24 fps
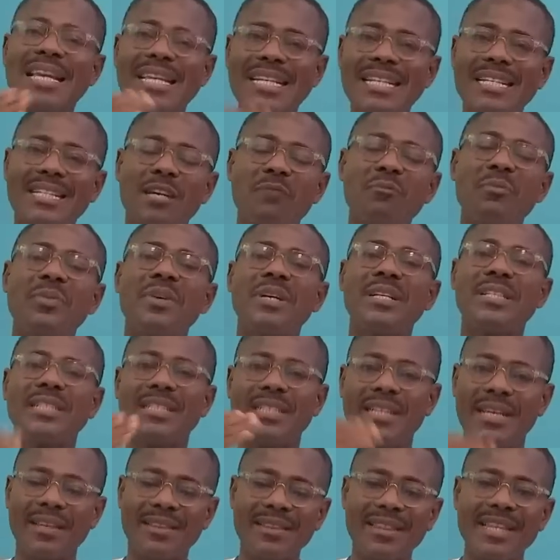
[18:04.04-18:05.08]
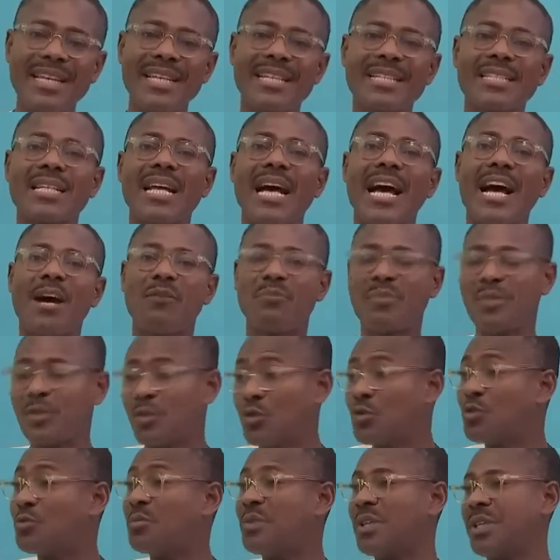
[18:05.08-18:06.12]
interpret the things that happen
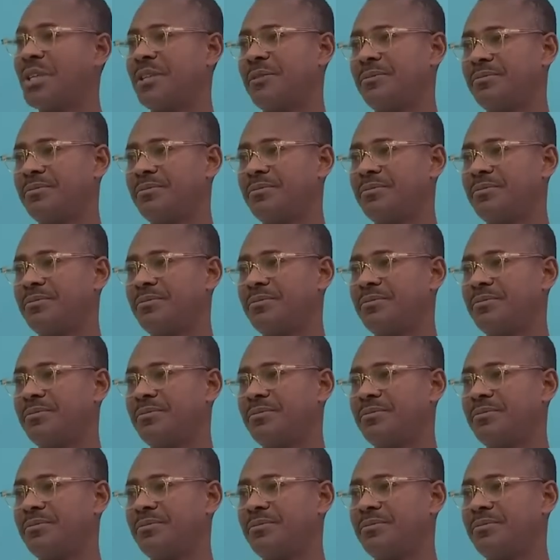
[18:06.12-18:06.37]
to me?